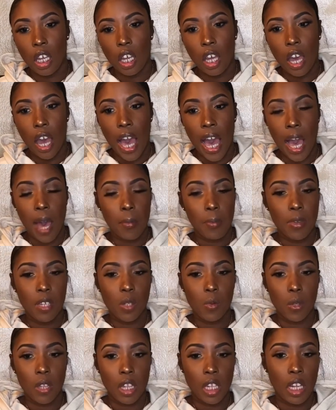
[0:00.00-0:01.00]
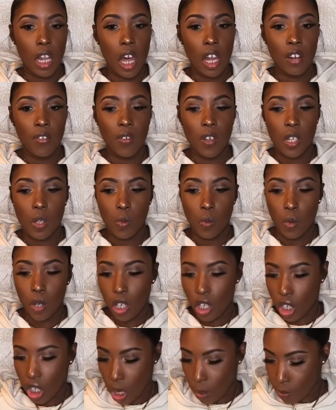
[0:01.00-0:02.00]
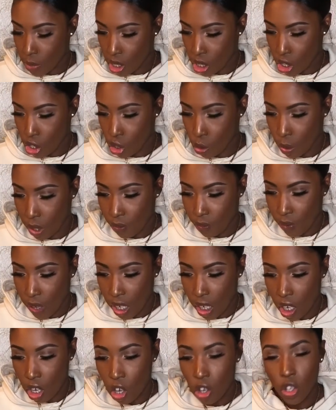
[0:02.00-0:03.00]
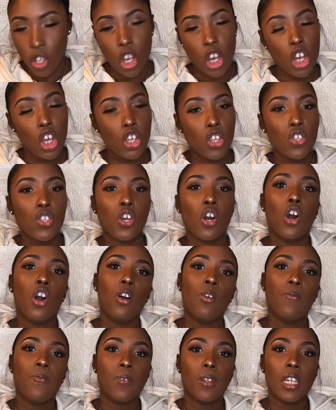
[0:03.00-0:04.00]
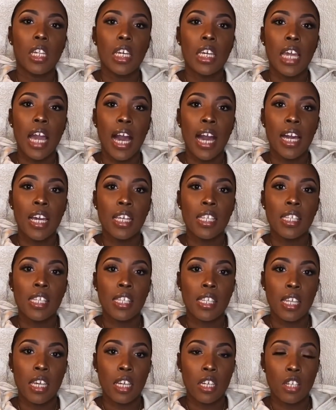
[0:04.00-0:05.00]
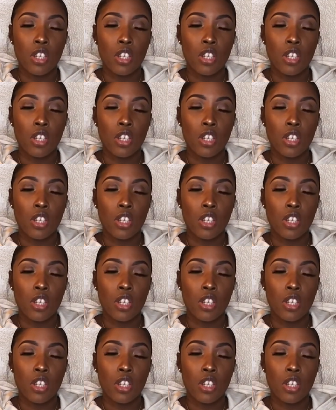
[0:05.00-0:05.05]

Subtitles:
happens with a lot of us when it comes to doing videos. So hopefully I stand